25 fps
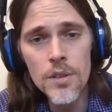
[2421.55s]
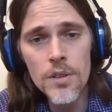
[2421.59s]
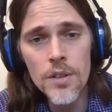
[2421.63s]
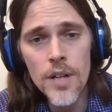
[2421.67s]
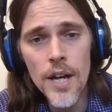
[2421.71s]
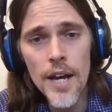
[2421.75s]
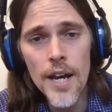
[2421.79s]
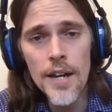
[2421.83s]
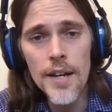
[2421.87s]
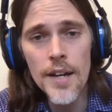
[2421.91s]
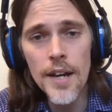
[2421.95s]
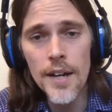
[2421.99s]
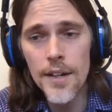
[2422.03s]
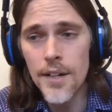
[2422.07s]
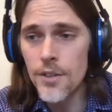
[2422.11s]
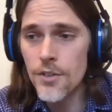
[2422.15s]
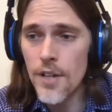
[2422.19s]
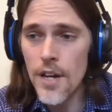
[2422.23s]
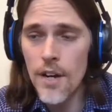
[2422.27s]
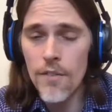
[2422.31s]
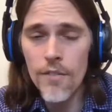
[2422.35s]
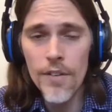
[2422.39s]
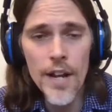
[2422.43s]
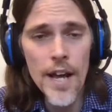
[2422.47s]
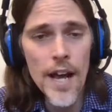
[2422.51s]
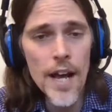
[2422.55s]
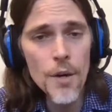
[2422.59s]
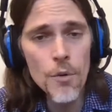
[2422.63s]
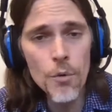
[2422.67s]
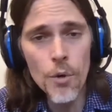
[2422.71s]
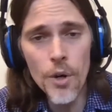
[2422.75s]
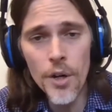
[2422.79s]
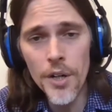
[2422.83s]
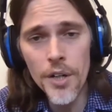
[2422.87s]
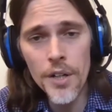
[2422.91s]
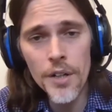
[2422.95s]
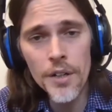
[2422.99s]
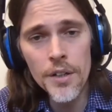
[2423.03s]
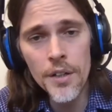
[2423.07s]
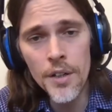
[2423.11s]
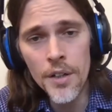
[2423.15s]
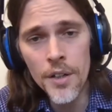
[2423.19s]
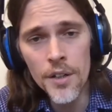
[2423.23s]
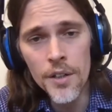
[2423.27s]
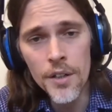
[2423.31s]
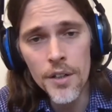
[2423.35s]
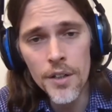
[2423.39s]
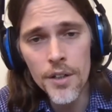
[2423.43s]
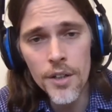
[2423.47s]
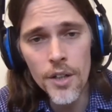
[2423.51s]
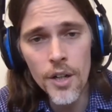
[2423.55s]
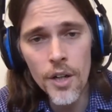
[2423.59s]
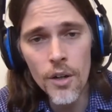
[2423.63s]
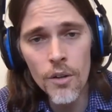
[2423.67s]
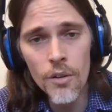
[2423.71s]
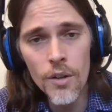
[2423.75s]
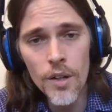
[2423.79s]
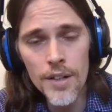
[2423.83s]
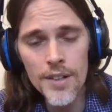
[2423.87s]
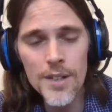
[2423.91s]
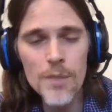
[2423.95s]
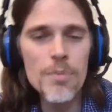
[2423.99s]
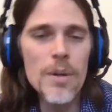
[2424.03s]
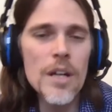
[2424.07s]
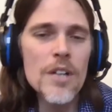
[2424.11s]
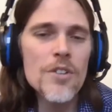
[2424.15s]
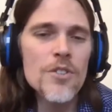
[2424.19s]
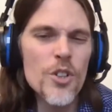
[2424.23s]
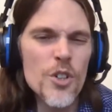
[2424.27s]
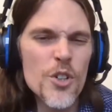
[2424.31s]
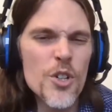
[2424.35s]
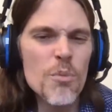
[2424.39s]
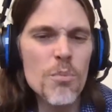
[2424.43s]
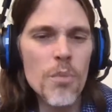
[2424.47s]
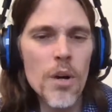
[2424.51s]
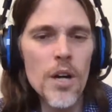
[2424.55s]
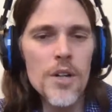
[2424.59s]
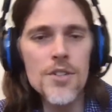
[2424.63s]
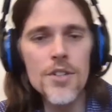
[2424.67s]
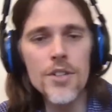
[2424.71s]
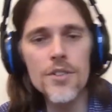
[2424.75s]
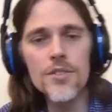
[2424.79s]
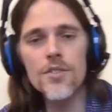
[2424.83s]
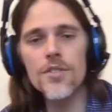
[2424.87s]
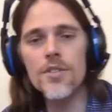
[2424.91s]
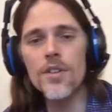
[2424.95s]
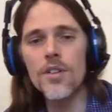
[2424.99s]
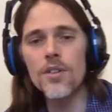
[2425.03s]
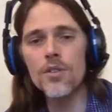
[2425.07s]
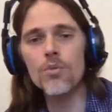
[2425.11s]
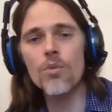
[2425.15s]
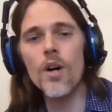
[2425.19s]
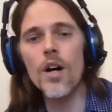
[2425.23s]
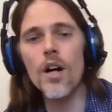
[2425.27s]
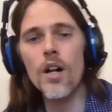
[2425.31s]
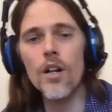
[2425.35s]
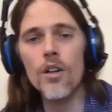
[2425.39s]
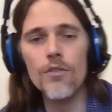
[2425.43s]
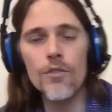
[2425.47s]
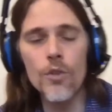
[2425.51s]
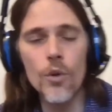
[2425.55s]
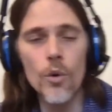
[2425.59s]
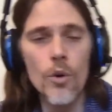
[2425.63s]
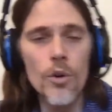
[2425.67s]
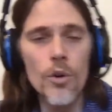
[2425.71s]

Hey, I need to have an ad running, you know, and it depends on your budgets as well, of course.